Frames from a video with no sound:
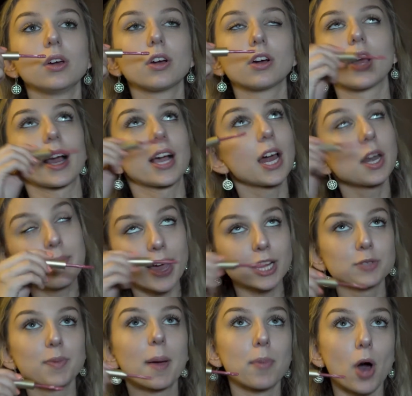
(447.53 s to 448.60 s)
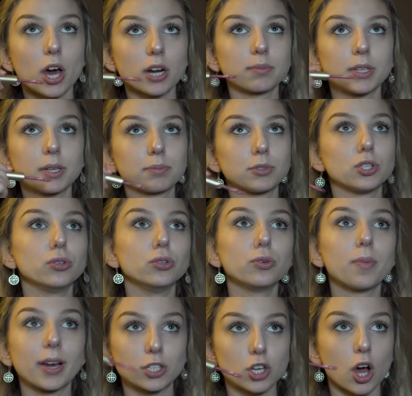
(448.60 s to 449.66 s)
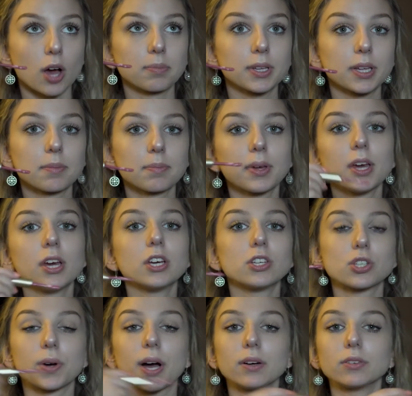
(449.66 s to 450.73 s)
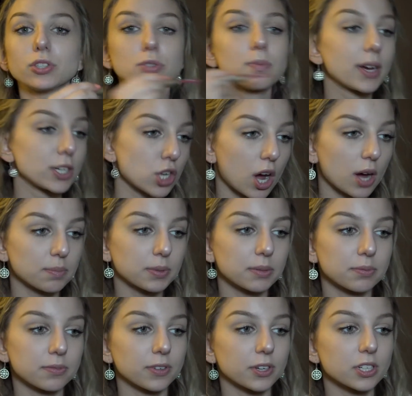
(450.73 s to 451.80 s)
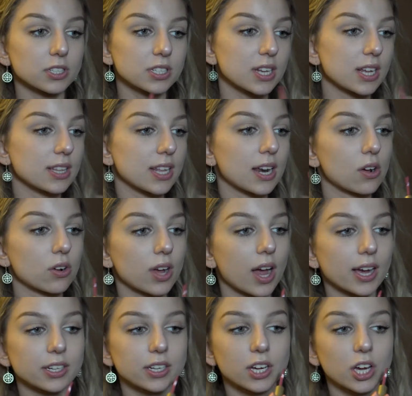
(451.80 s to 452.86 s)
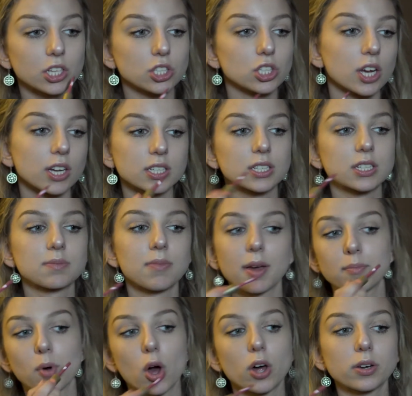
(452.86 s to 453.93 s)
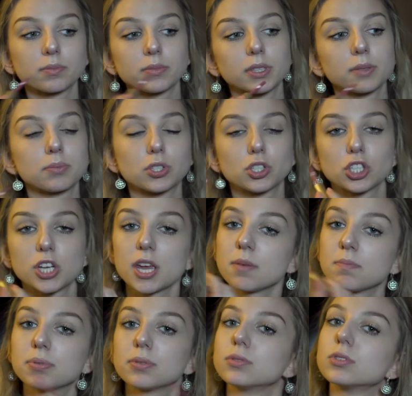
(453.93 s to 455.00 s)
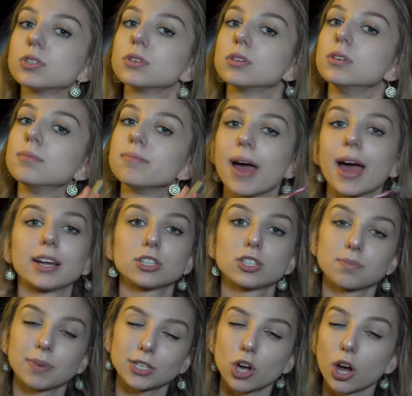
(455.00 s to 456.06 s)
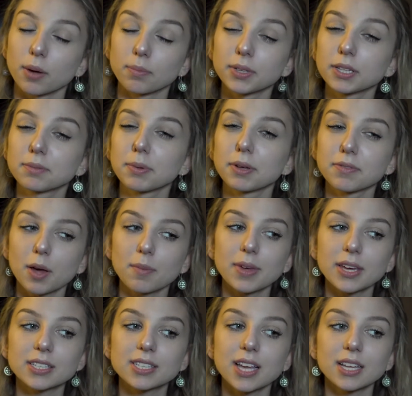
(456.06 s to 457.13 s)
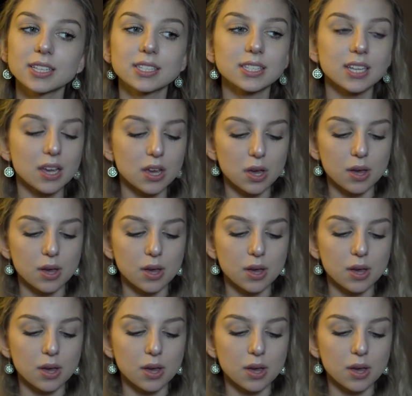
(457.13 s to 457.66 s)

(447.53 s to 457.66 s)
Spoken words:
or I kind of match my bottom lip to my top lip. So I'll do my top lip first, and then I'll kind of adjust my bottom lip's shape to match my top lip, if that makes sense.